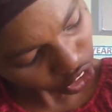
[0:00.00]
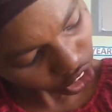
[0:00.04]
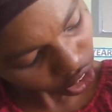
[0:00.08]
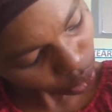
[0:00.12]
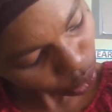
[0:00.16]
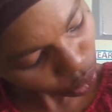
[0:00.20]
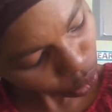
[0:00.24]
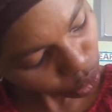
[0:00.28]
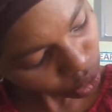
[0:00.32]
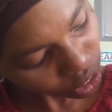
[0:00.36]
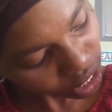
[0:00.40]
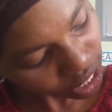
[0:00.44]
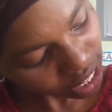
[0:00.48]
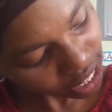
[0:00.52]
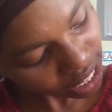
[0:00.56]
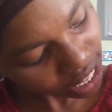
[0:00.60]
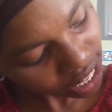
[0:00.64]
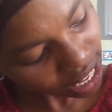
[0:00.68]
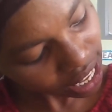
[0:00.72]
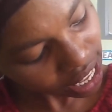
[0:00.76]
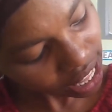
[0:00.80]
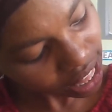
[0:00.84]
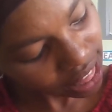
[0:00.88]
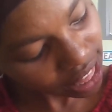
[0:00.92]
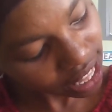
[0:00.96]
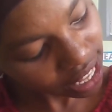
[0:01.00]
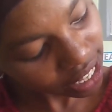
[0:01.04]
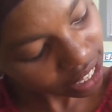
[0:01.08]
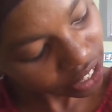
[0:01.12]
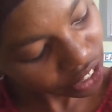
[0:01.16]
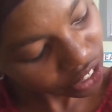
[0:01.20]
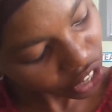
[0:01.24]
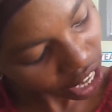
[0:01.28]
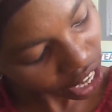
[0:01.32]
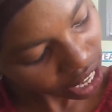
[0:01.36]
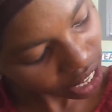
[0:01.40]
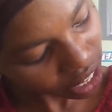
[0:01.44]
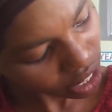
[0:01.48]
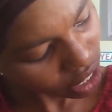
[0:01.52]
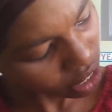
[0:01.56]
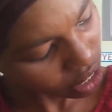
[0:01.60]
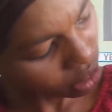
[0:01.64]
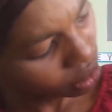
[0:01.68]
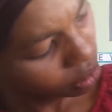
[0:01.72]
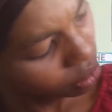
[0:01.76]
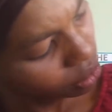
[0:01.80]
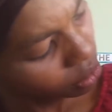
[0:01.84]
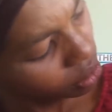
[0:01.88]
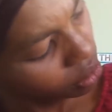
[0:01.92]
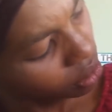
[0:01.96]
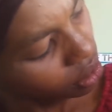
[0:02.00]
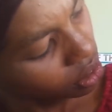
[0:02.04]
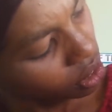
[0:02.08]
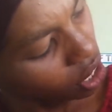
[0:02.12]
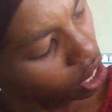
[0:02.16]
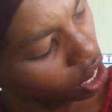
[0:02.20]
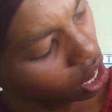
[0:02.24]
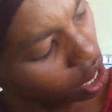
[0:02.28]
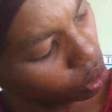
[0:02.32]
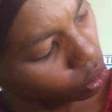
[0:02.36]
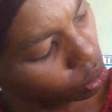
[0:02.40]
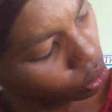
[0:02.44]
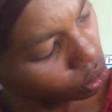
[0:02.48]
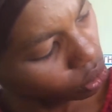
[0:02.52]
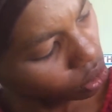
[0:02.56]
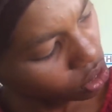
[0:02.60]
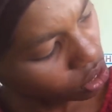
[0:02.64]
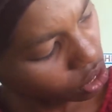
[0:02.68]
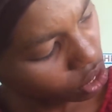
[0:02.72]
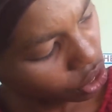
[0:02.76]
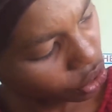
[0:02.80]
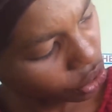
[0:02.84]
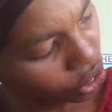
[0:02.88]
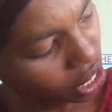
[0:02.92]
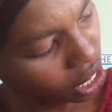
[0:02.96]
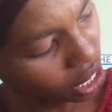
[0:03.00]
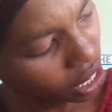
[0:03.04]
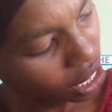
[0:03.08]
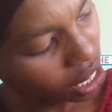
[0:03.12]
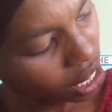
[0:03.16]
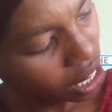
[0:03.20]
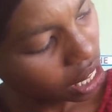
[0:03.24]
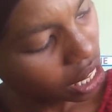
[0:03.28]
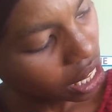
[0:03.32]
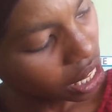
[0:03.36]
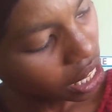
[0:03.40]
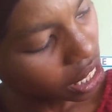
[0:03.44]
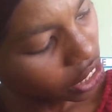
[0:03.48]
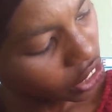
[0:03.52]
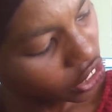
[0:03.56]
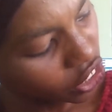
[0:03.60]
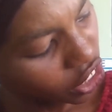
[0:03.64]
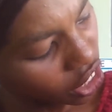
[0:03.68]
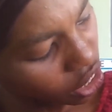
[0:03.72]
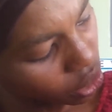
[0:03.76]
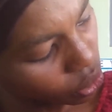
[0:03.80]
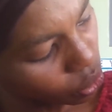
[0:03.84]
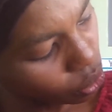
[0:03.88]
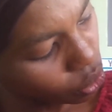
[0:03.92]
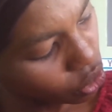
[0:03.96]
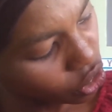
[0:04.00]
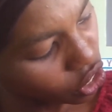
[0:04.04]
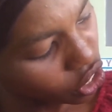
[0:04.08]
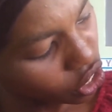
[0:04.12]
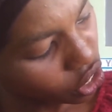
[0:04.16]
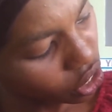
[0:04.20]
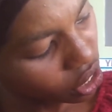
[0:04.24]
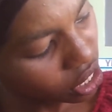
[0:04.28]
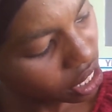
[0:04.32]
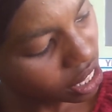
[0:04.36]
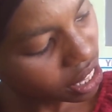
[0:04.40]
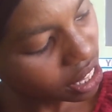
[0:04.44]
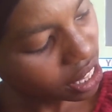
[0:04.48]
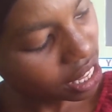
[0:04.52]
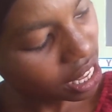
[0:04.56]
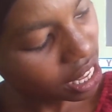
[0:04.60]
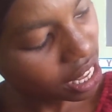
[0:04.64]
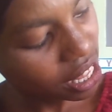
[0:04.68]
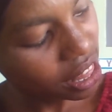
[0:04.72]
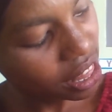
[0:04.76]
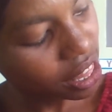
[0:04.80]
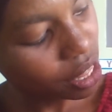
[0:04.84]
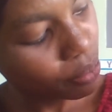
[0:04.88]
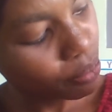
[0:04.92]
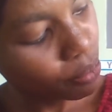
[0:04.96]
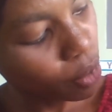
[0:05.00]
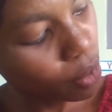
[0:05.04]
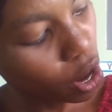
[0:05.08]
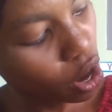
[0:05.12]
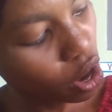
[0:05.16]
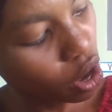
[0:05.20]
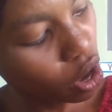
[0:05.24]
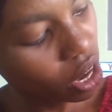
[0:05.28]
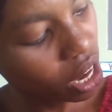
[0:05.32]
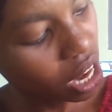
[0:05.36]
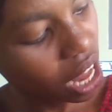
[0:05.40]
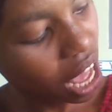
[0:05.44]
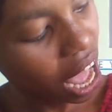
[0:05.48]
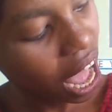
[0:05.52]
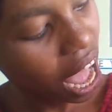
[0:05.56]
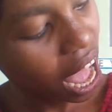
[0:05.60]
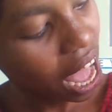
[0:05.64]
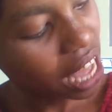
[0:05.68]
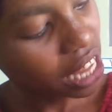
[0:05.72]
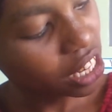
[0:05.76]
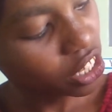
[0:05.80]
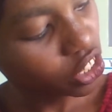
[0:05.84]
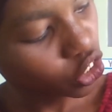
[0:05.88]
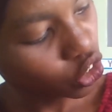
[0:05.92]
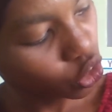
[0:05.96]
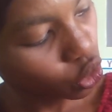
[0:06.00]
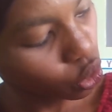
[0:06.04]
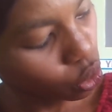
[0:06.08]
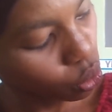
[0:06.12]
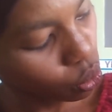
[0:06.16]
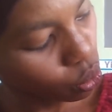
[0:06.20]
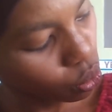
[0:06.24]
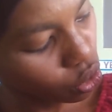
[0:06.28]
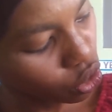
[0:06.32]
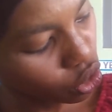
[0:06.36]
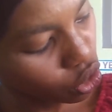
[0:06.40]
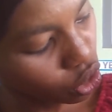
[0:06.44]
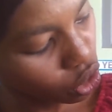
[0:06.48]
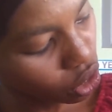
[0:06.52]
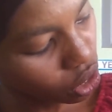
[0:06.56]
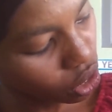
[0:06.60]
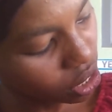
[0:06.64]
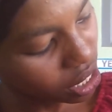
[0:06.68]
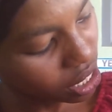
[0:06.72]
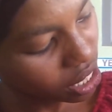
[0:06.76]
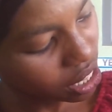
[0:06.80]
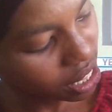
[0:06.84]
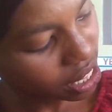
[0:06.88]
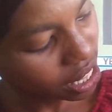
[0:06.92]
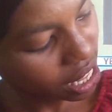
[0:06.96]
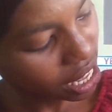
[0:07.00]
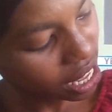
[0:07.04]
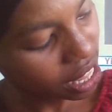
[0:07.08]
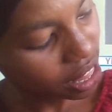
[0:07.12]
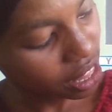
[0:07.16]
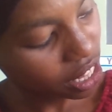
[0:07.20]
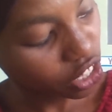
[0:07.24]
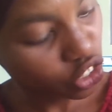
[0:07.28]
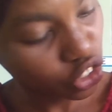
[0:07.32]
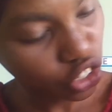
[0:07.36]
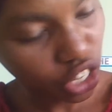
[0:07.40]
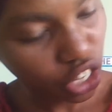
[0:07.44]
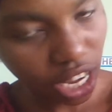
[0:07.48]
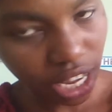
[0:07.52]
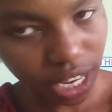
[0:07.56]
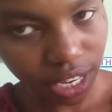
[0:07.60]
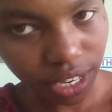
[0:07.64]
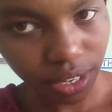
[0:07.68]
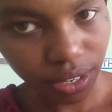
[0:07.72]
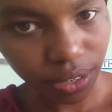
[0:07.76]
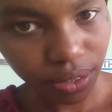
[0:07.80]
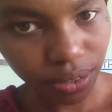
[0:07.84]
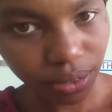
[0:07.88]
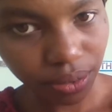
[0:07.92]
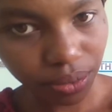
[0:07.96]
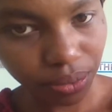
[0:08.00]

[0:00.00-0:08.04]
could see the shed. Oh, sorry. She could not see the ball and she could not see the shed.